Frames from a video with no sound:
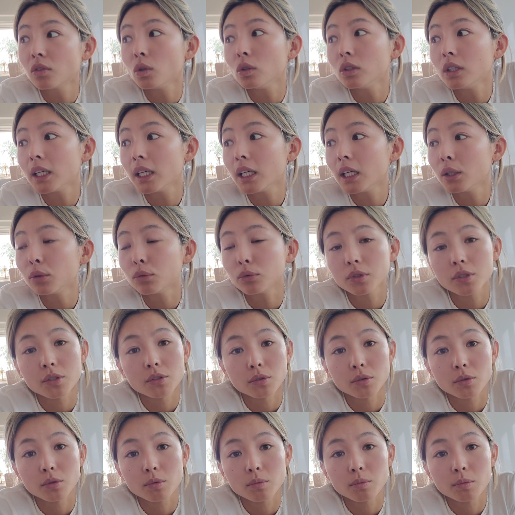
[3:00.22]
fully
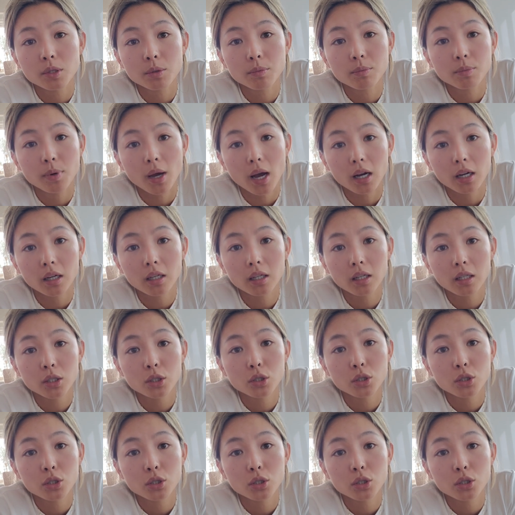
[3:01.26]
resumed back